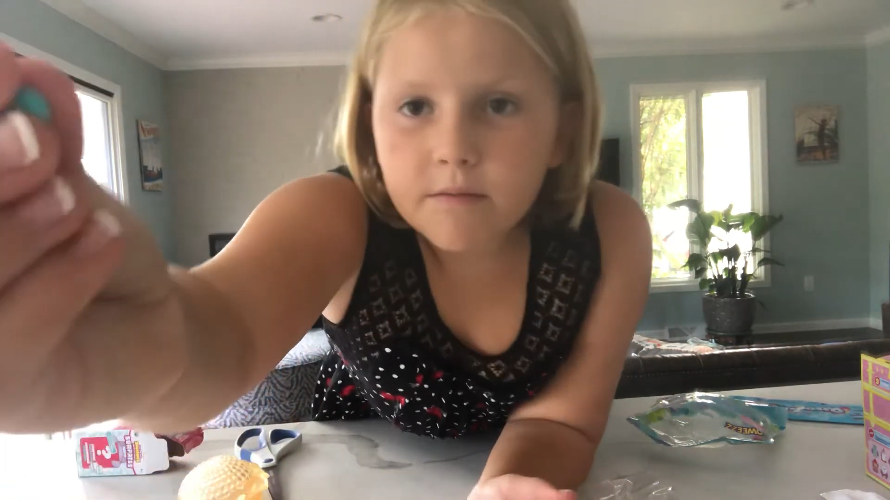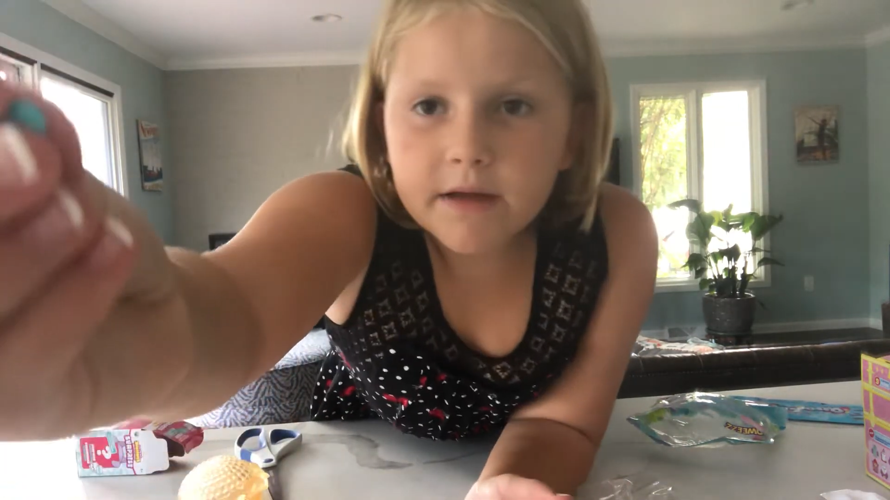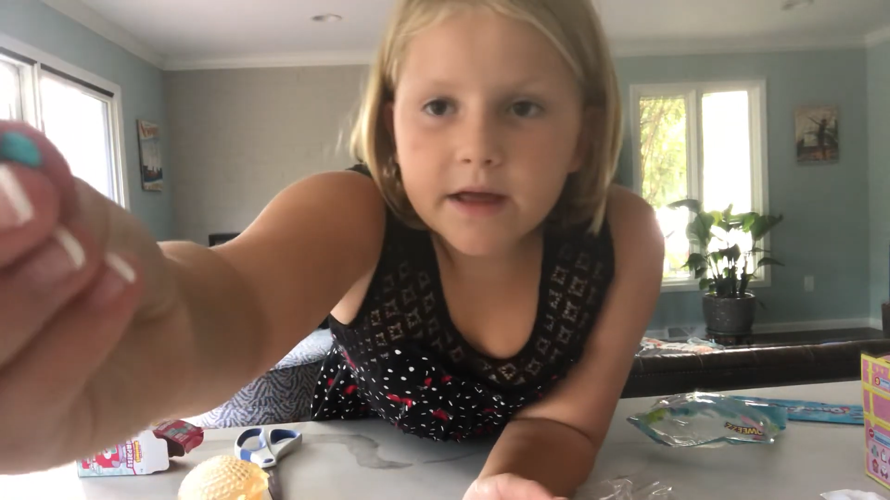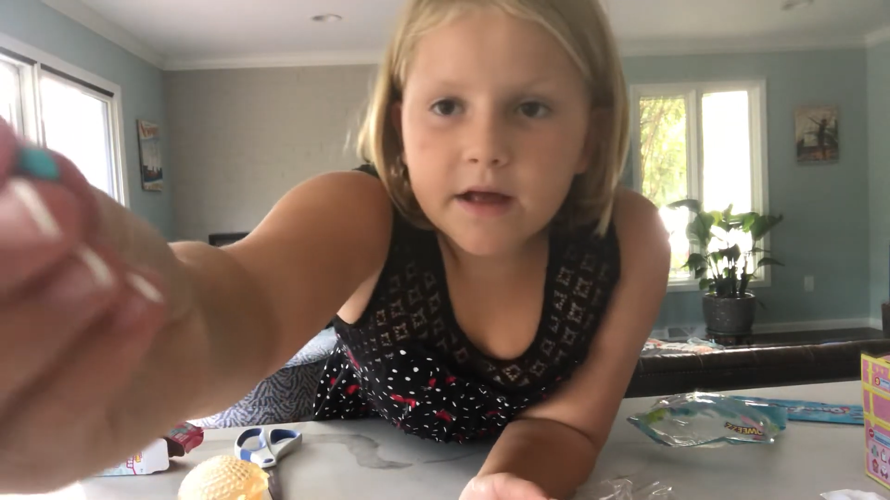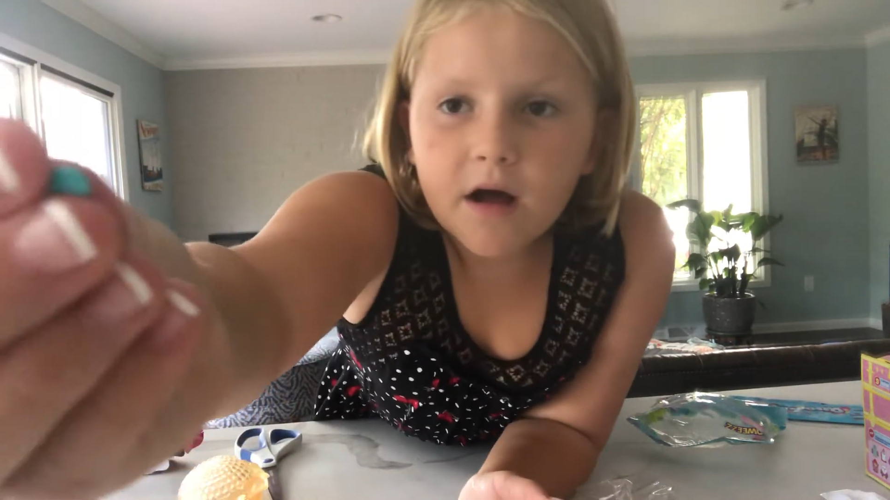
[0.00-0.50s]

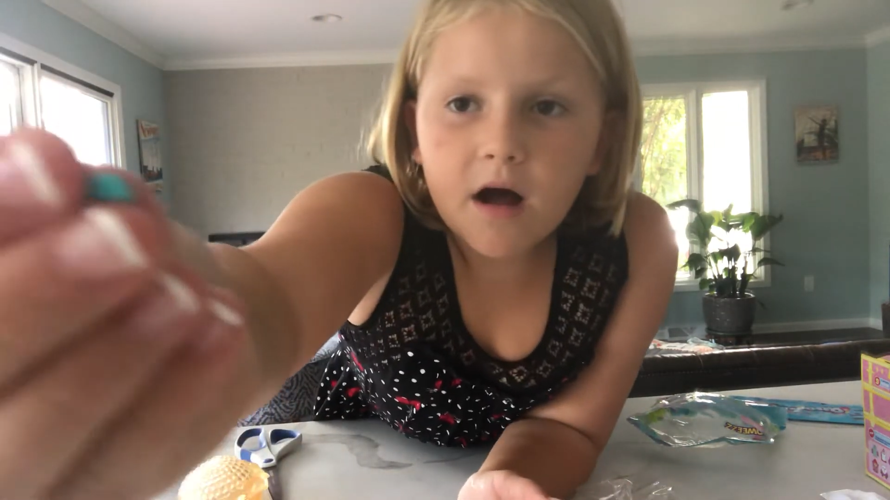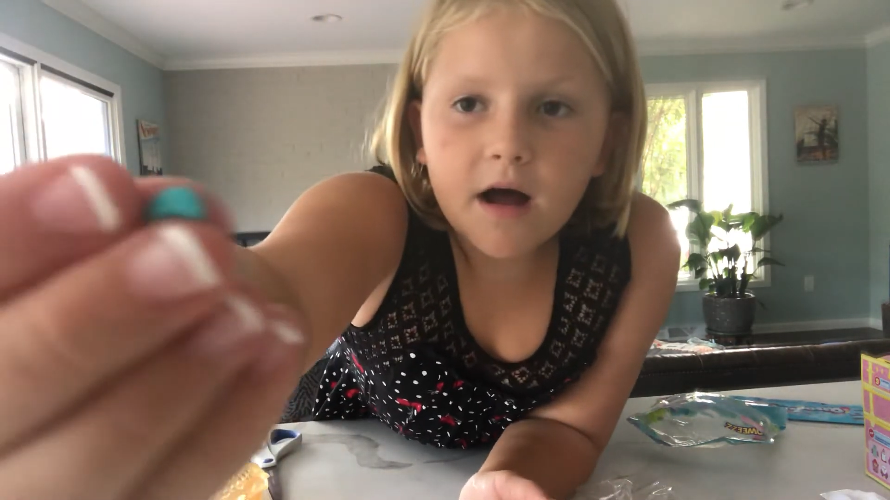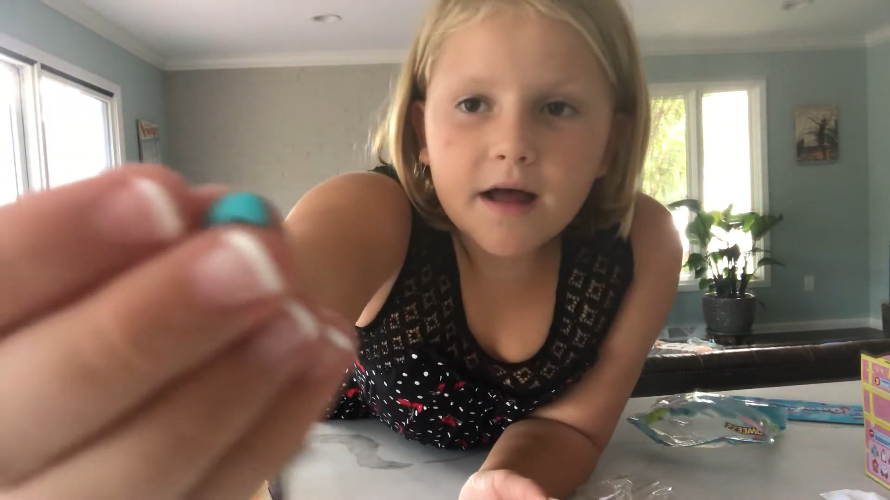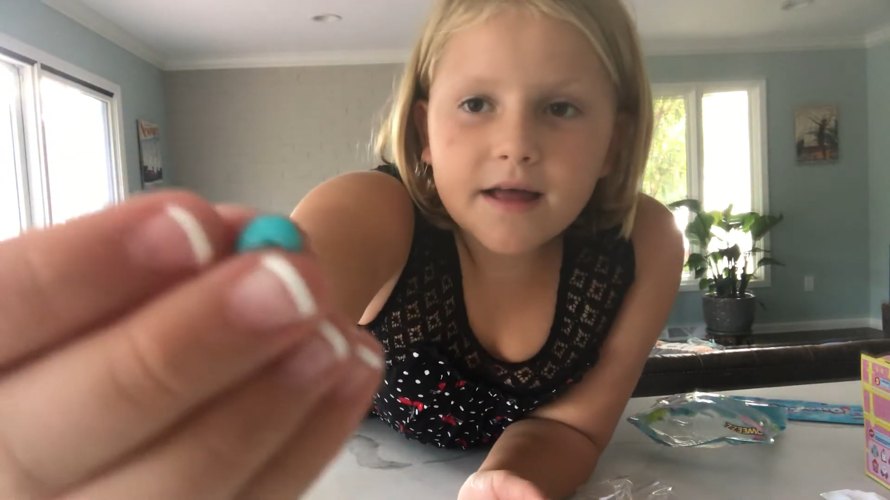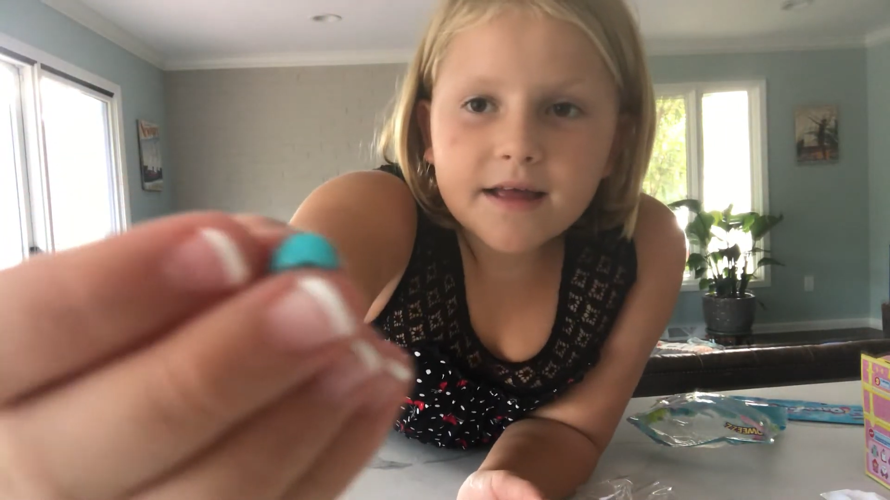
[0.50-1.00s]
we got.